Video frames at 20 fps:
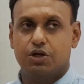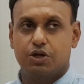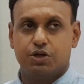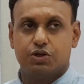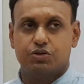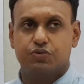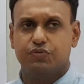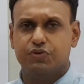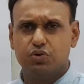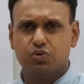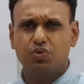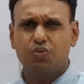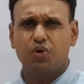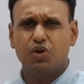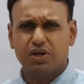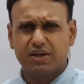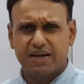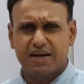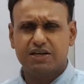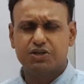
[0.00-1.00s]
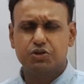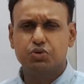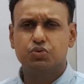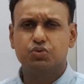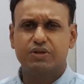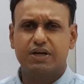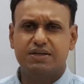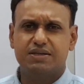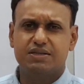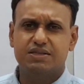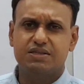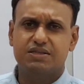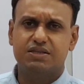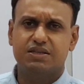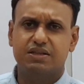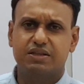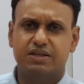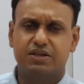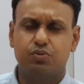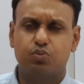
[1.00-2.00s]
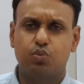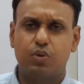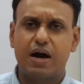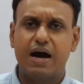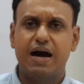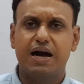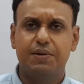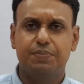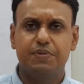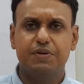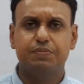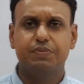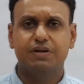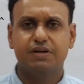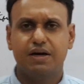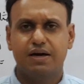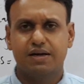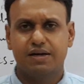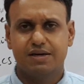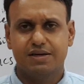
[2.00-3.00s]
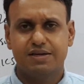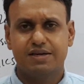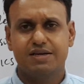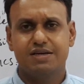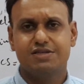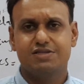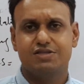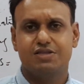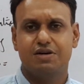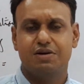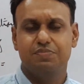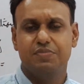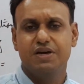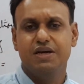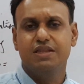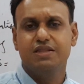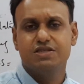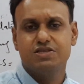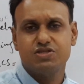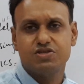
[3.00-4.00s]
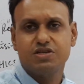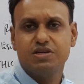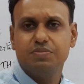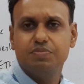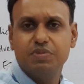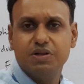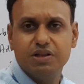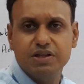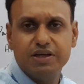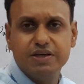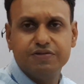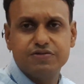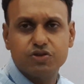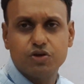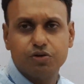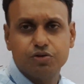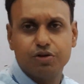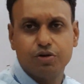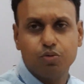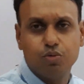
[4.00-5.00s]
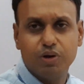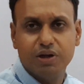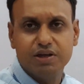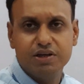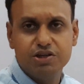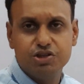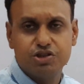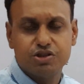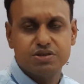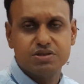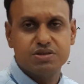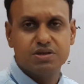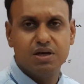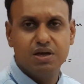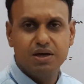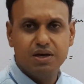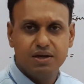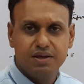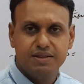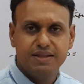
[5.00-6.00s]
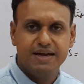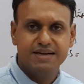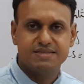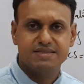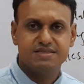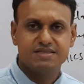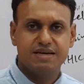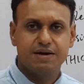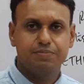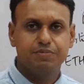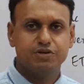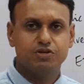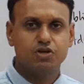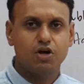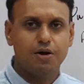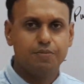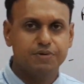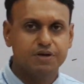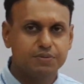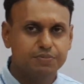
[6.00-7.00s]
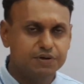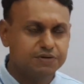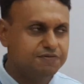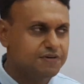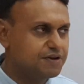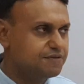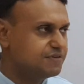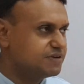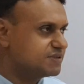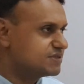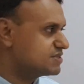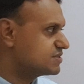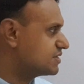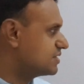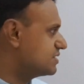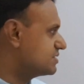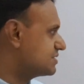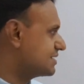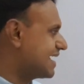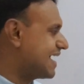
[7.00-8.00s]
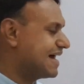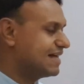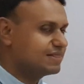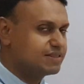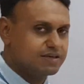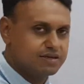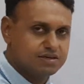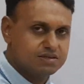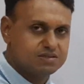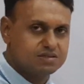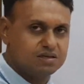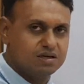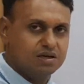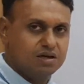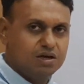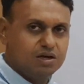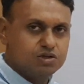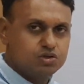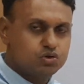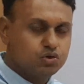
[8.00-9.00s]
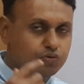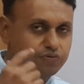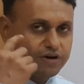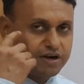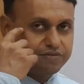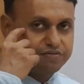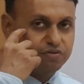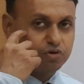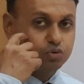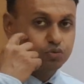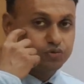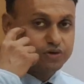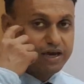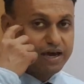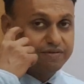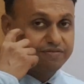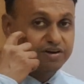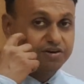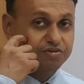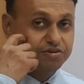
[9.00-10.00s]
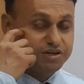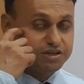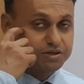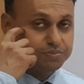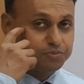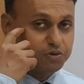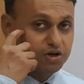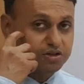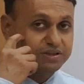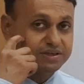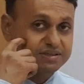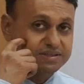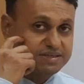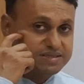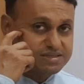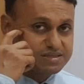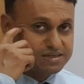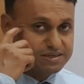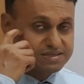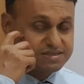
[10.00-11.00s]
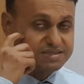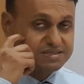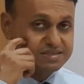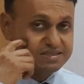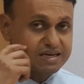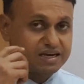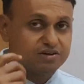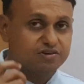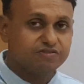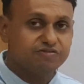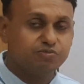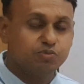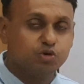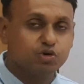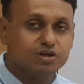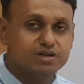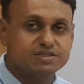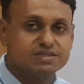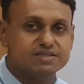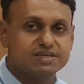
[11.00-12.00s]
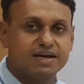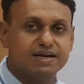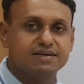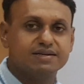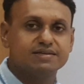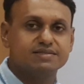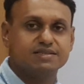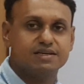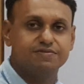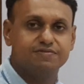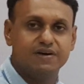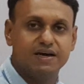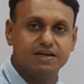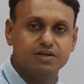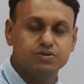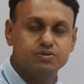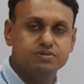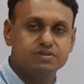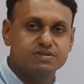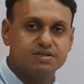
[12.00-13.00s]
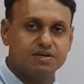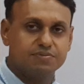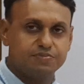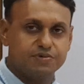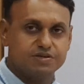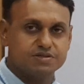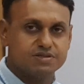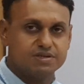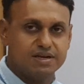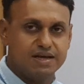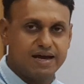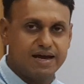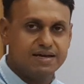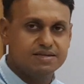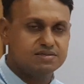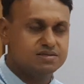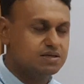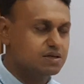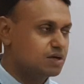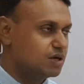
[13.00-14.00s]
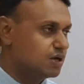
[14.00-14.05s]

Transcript: So we don't want to get into that detail that why people are against the mainstream beliefs or the religions. That's a separate topic. But when we discuss ethics, so far what we have agreed upon that yes, it is a set of moral standards and values that a person has,